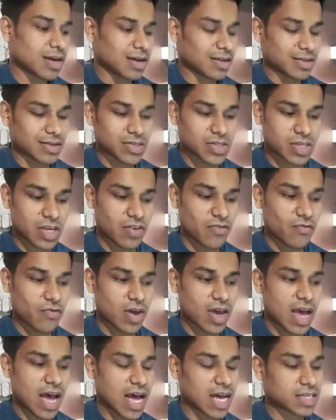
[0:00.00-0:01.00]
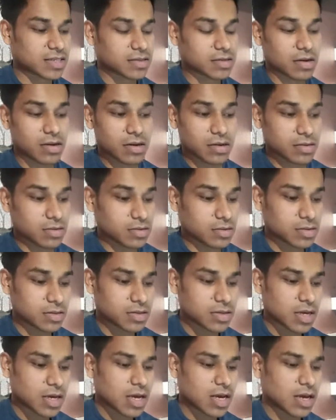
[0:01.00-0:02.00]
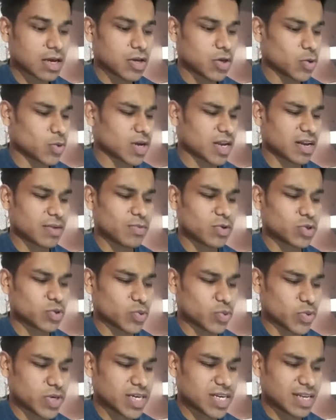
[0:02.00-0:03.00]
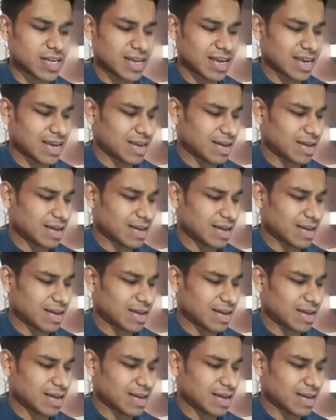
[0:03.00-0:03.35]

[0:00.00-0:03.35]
in the same way as others you can able to read